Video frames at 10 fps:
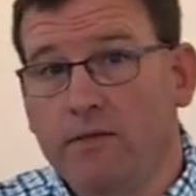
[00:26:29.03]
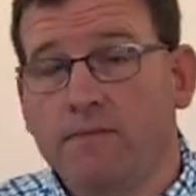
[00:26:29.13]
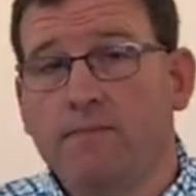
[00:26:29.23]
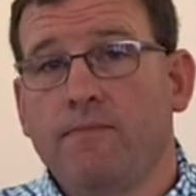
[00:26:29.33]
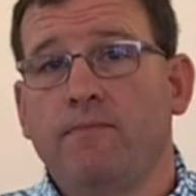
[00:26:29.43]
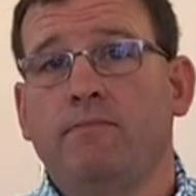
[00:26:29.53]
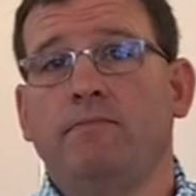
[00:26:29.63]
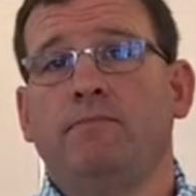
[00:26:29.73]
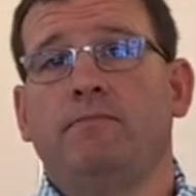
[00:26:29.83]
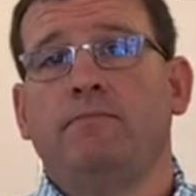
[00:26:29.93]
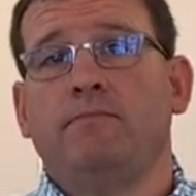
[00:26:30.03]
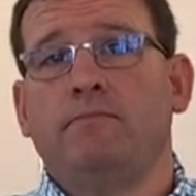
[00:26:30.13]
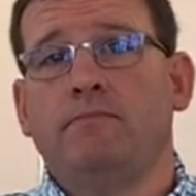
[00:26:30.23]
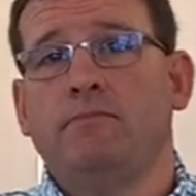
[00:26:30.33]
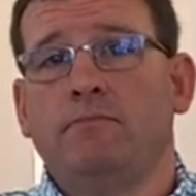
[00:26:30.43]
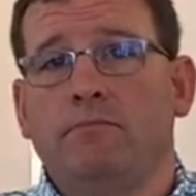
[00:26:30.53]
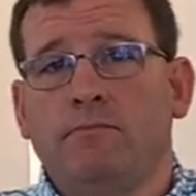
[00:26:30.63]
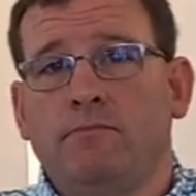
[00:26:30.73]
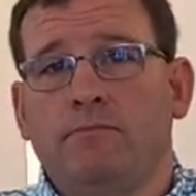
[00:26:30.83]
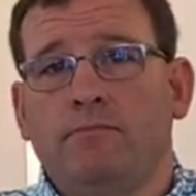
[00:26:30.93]

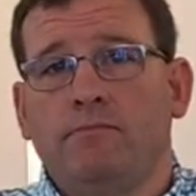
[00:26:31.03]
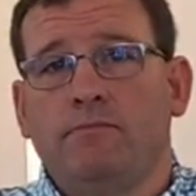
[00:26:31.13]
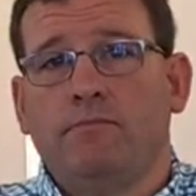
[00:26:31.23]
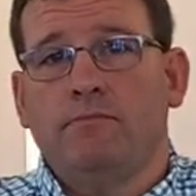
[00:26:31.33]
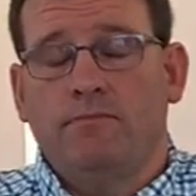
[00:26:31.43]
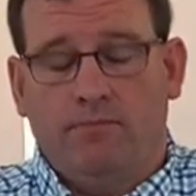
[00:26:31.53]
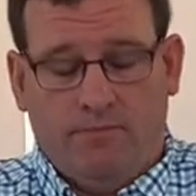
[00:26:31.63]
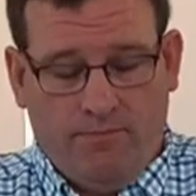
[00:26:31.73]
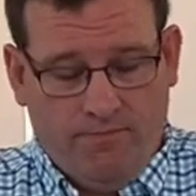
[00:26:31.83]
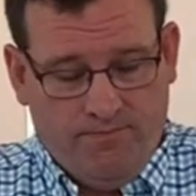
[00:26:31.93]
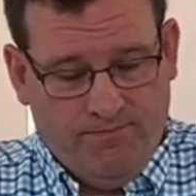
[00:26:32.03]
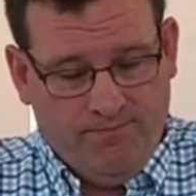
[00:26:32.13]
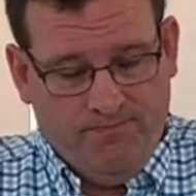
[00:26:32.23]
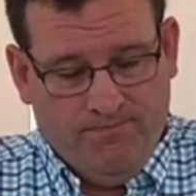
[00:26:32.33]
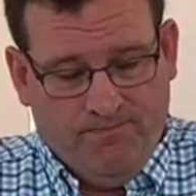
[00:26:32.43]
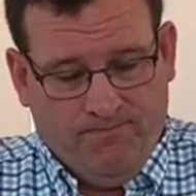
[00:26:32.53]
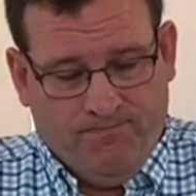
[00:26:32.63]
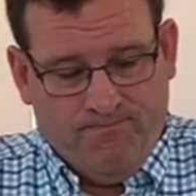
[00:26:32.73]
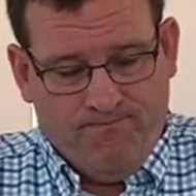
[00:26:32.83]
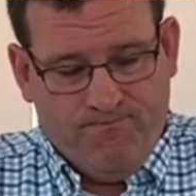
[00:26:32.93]

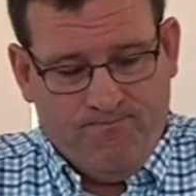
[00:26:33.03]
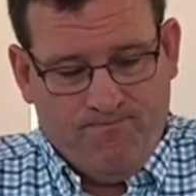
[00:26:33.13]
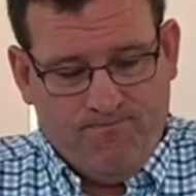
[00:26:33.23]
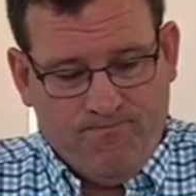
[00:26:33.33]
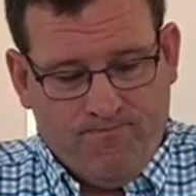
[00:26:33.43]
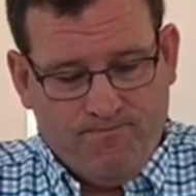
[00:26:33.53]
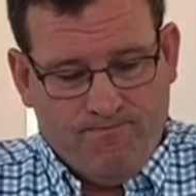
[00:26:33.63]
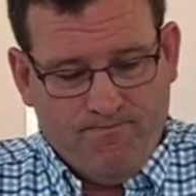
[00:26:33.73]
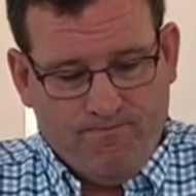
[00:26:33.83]
(no one is talking)